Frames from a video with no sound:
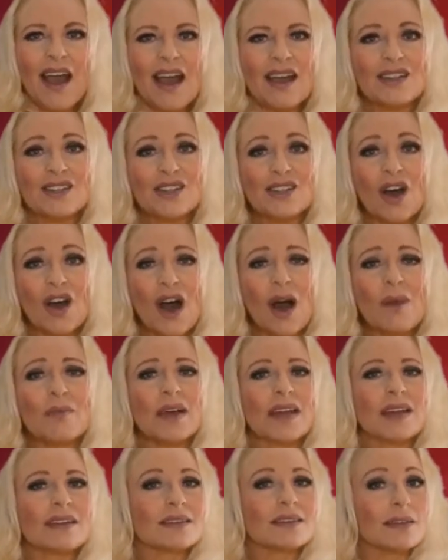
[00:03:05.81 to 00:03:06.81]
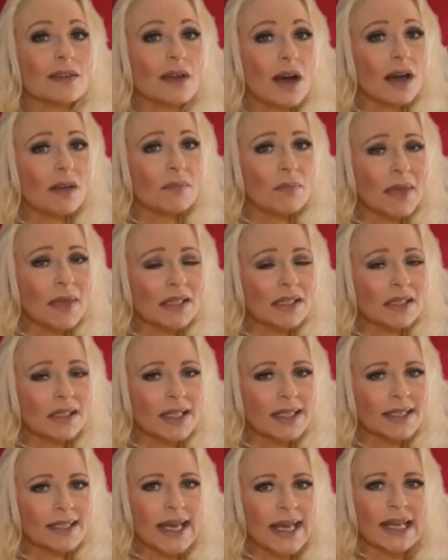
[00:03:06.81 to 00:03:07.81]
A job that is not
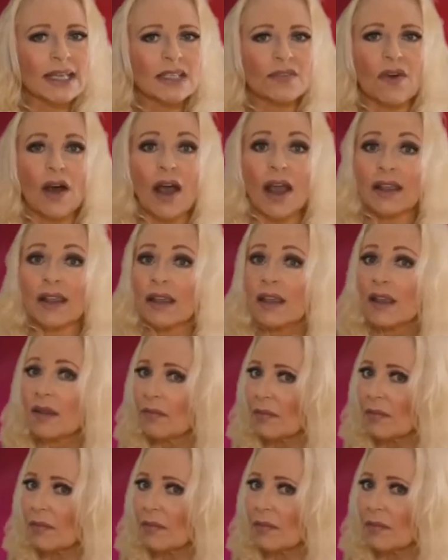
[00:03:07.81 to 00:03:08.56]
mentally satisfying